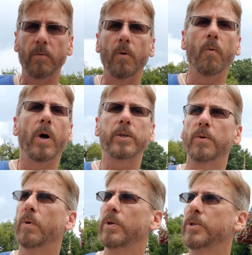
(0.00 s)
We'll walk
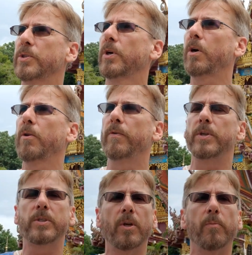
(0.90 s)
towards this hall over
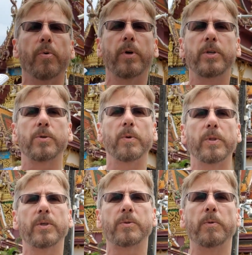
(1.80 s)
this little bridge with
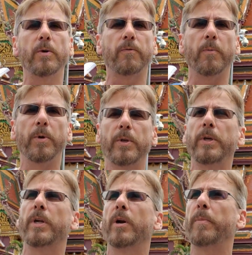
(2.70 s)
this beautiful
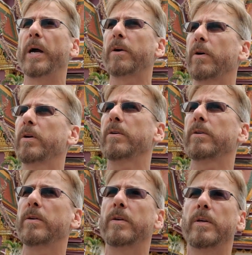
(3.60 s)
building in our background
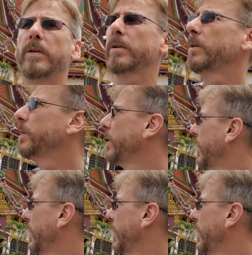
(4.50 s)
here.